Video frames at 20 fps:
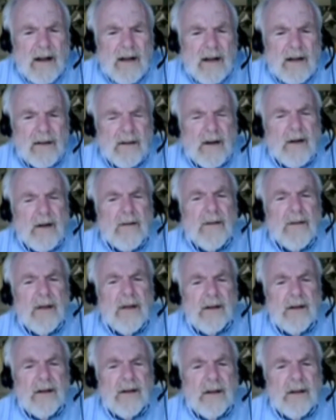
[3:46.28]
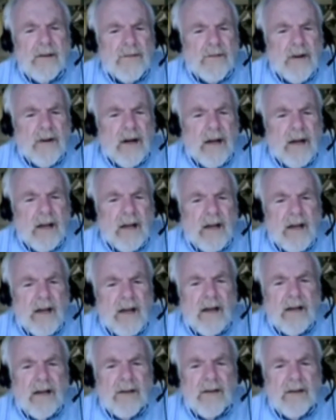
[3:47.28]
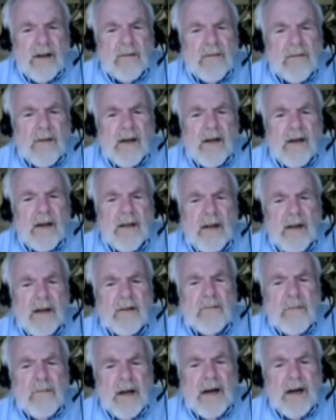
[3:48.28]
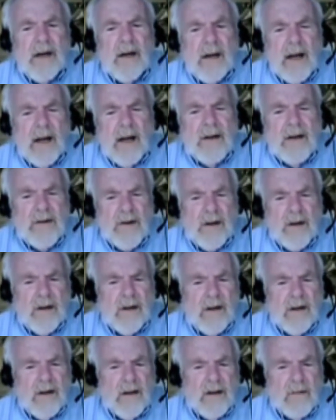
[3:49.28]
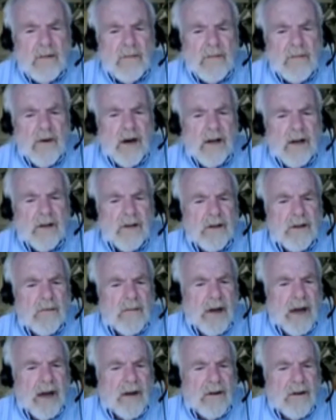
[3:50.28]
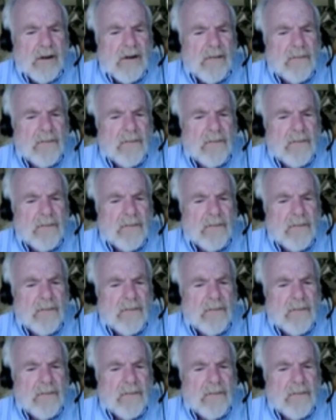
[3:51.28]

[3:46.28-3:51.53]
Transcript: So this is really something that meditation brings about.